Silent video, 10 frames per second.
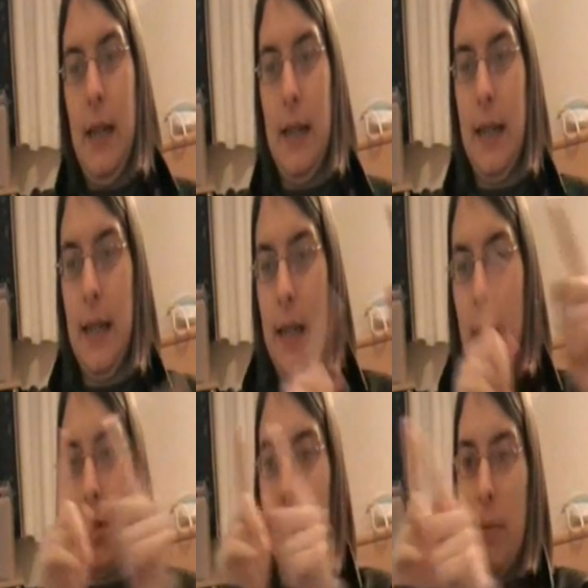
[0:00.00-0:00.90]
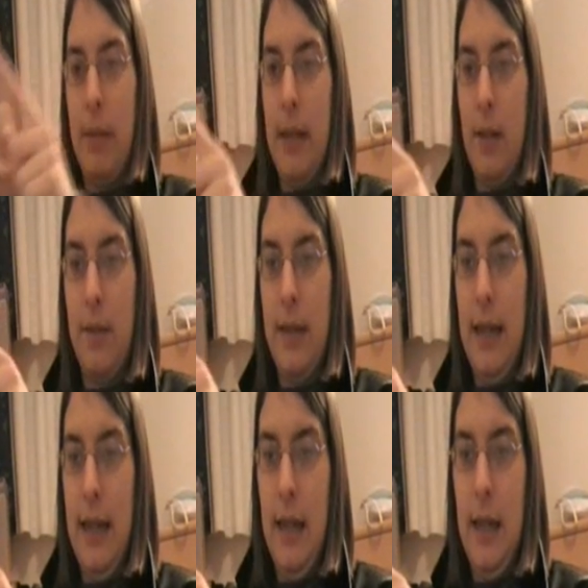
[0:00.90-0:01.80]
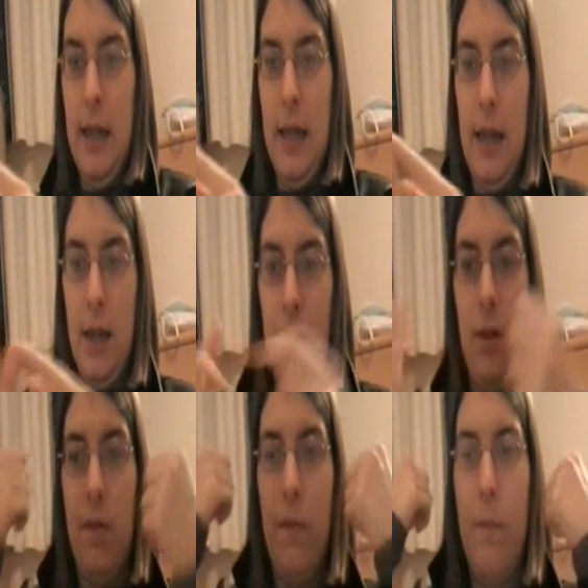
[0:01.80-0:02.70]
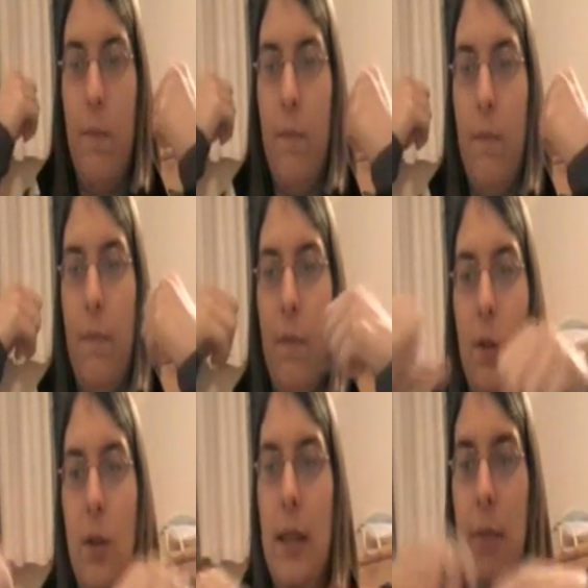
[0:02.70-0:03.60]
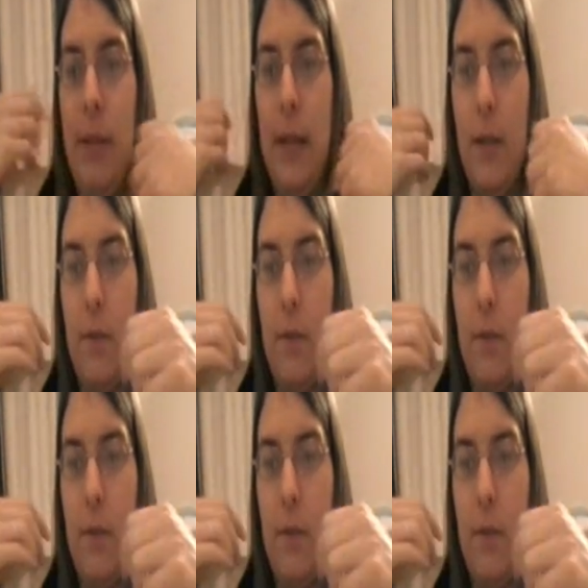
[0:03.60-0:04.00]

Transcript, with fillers: and then 20% off there and 40%